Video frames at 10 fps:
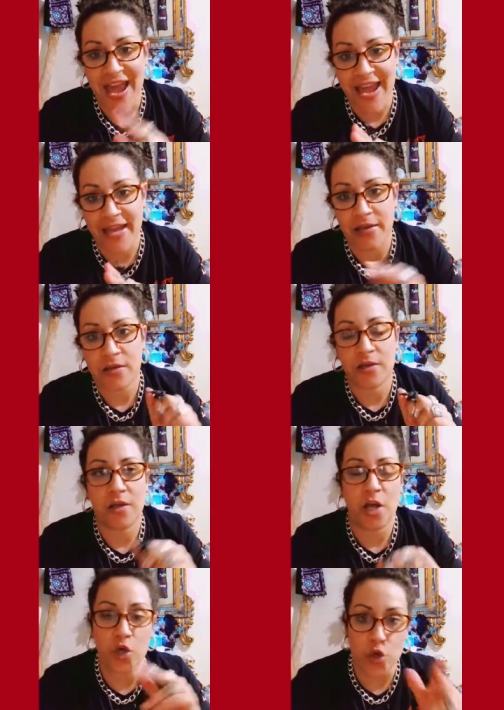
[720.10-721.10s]
and
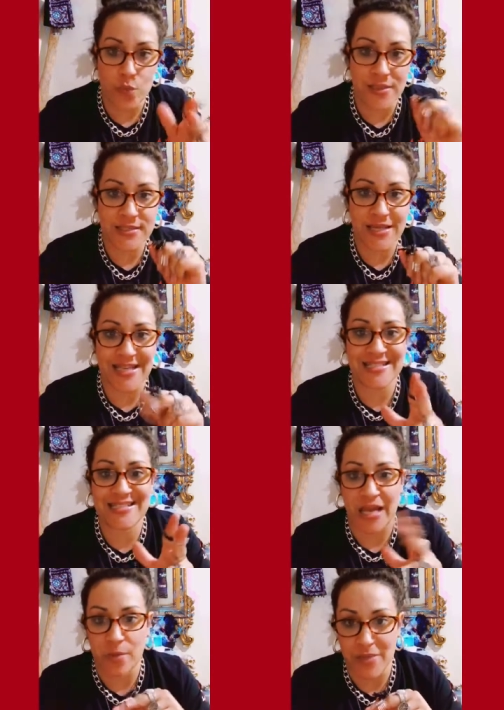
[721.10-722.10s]
Anubis, and
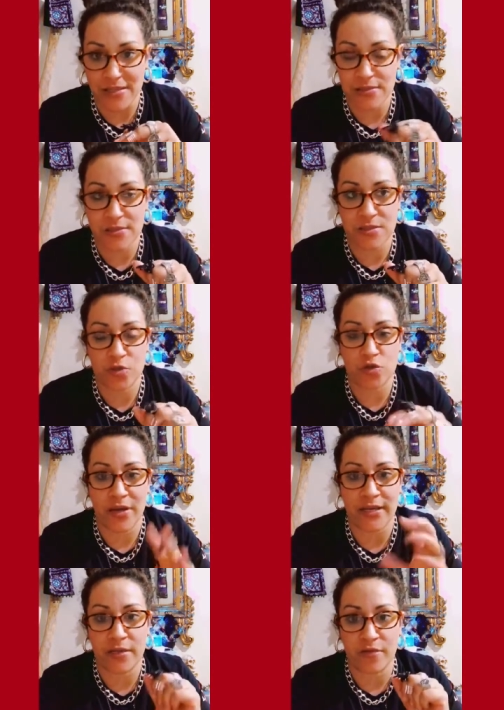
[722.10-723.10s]
Sekhmet is the
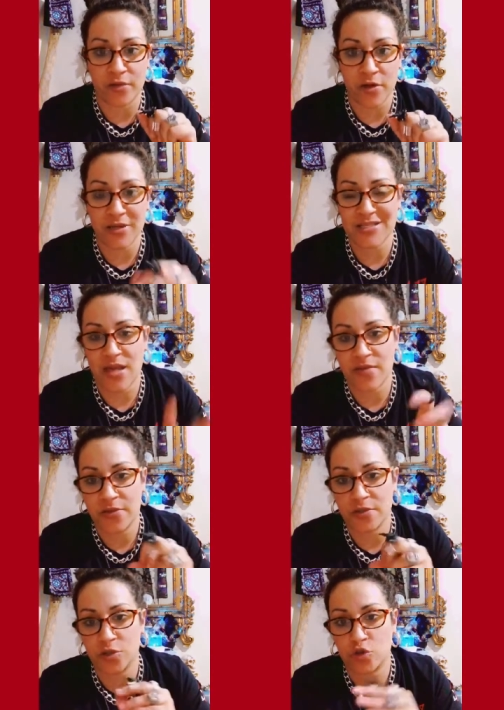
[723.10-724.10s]
triad of darkness. And then
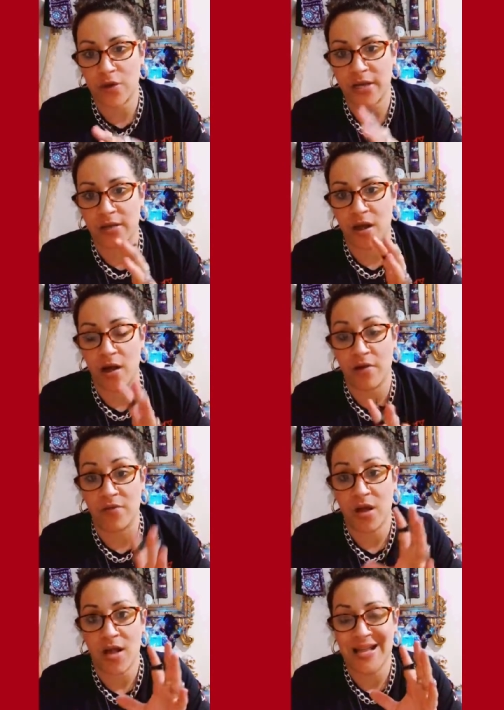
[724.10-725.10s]
there's the triad of
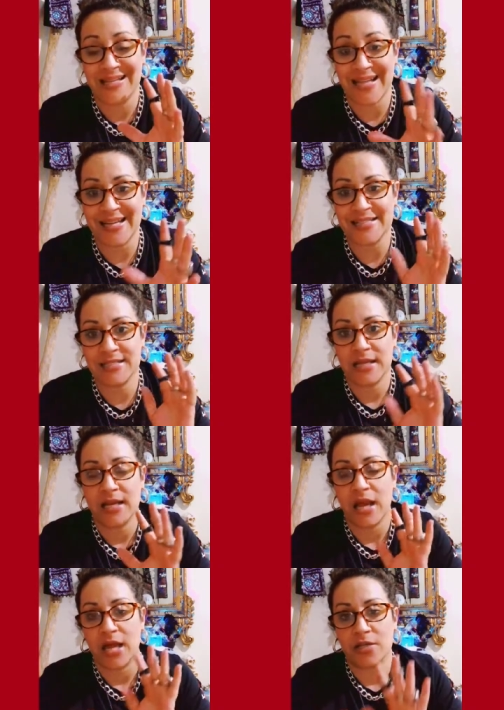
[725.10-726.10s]
light.
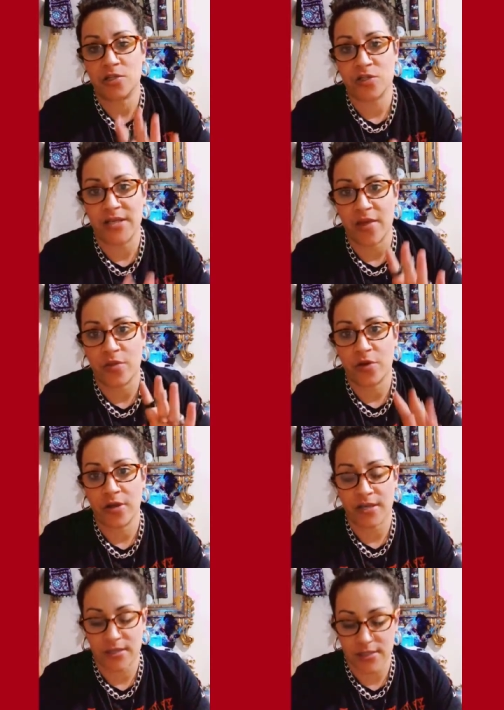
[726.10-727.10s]
And together
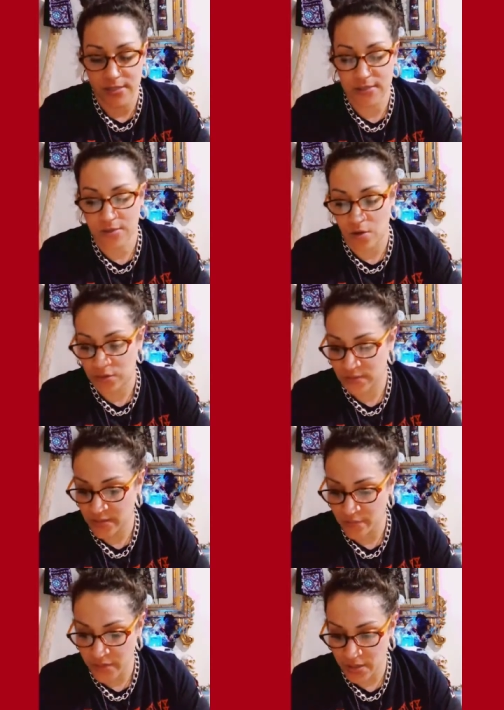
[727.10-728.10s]
it is called
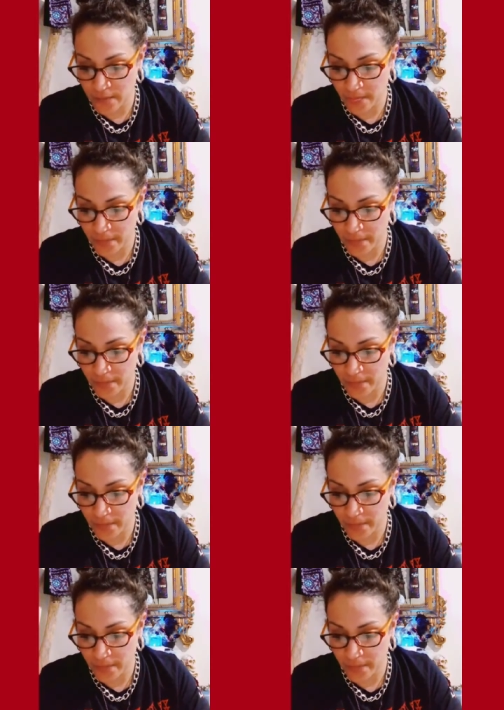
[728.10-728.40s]
something.